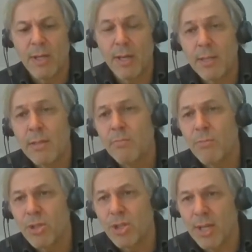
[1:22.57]
and
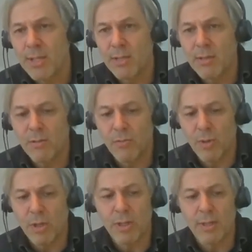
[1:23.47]
more just
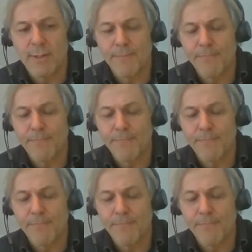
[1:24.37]
world.